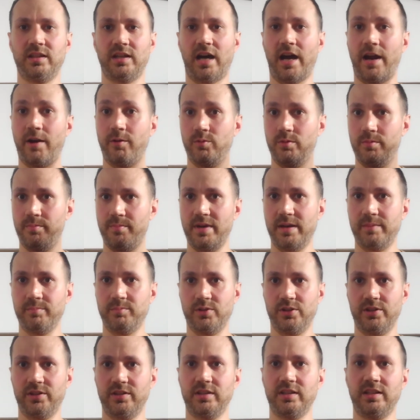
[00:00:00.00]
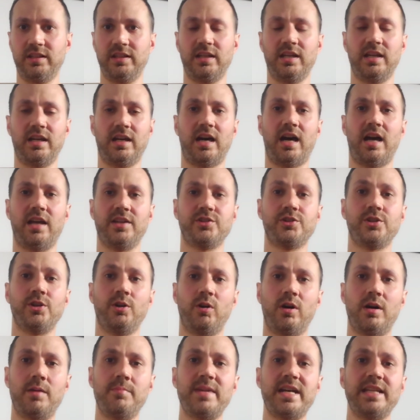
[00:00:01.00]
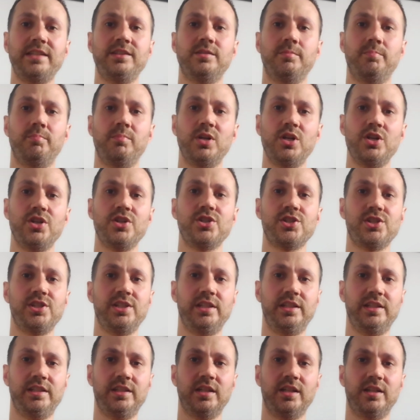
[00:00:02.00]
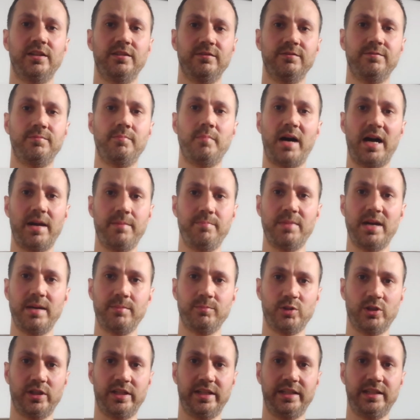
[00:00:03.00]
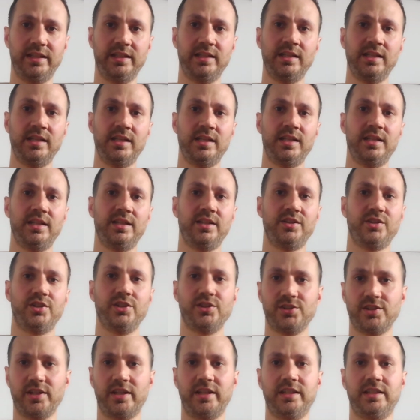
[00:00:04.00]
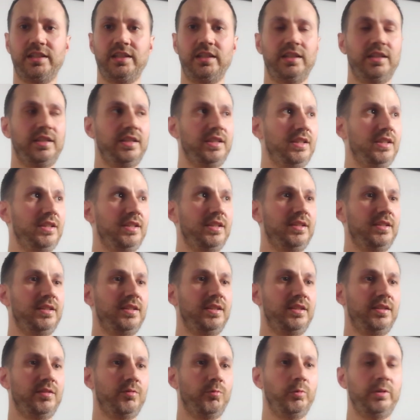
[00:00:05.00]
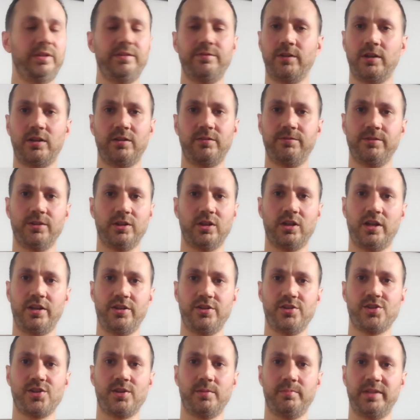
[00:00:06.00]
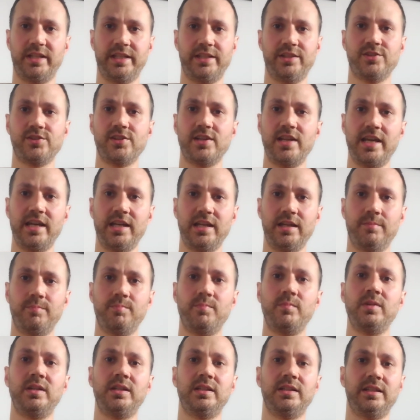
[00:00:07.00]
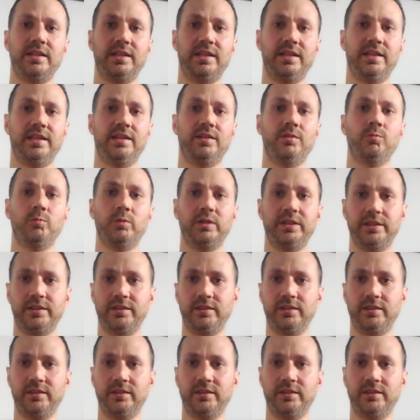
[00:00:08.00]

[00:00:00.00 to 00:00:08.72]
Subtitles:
I remembered. So I'm at the mercy of my memory. Just like we've all forgotten somebody's name, and